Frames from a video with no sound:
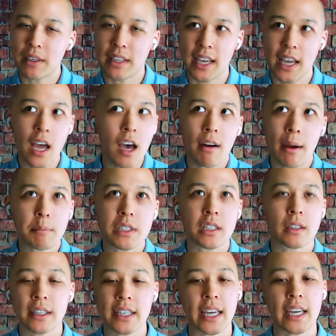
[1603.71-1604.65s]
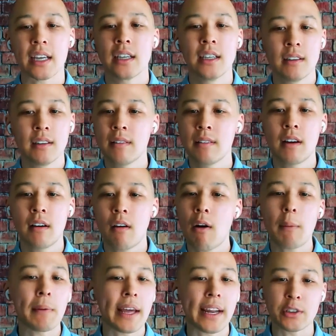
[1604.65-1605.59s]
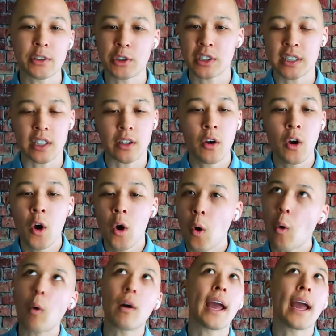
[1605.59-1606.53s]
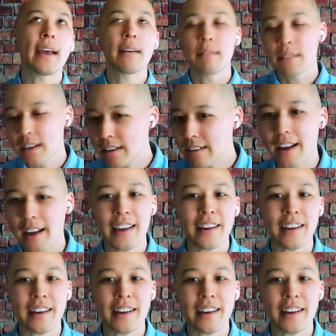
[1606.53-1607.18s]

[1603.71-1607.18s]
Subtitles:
I'd be like, oh, I'm just looking. Oh, I'm not interested. Yeah. Or, hey,